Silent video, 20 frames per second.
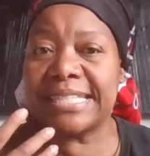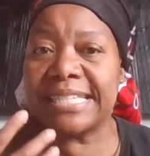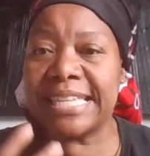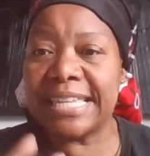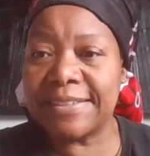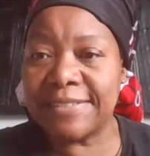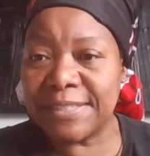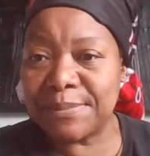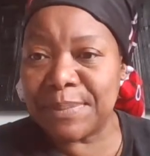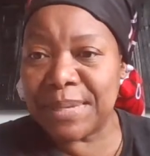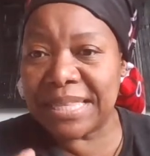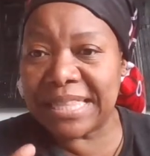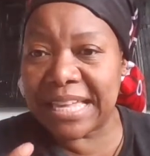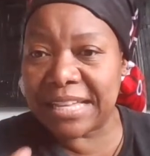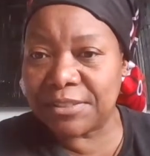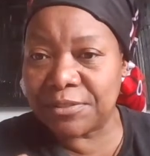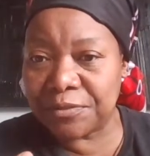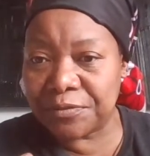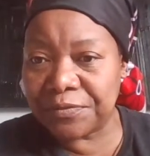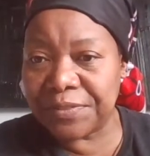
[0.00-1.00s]
gives me
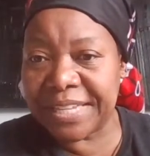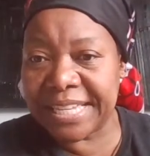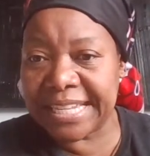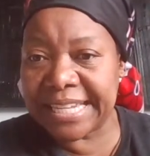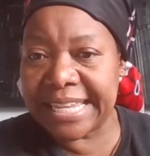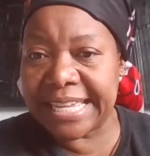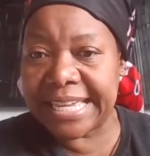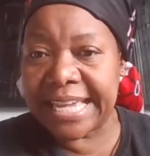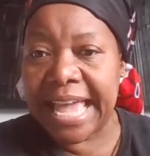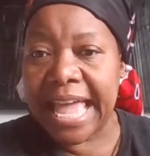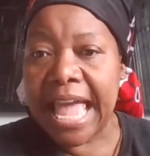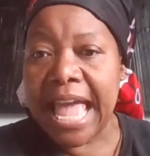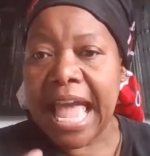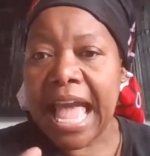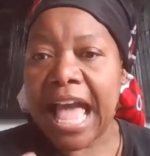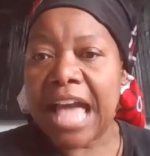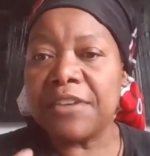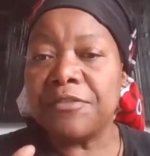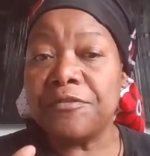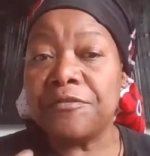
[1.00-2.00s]
that feeling.
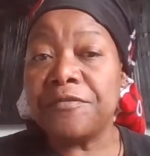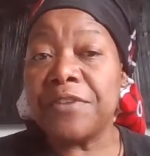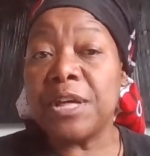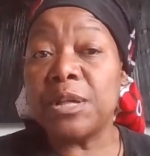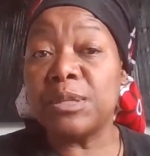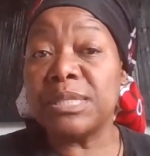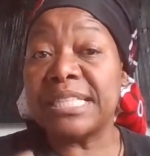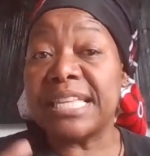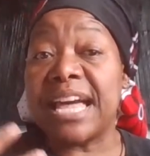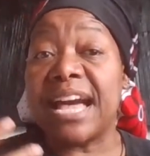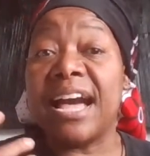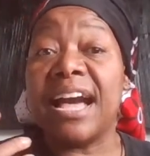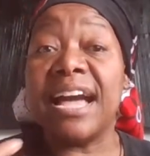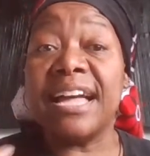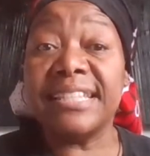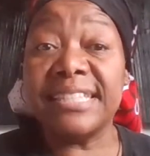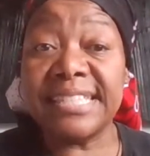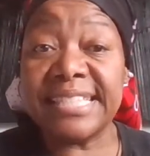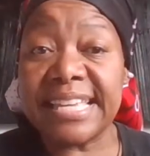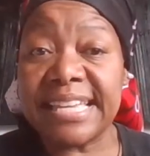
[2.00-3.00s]
I felt
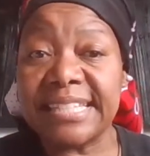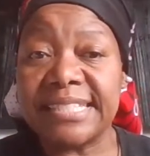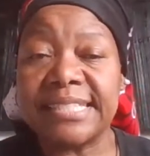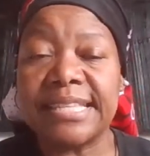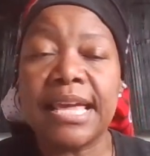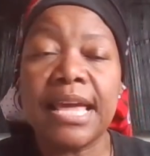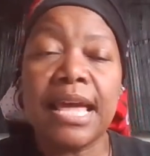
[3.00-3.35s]
hunted.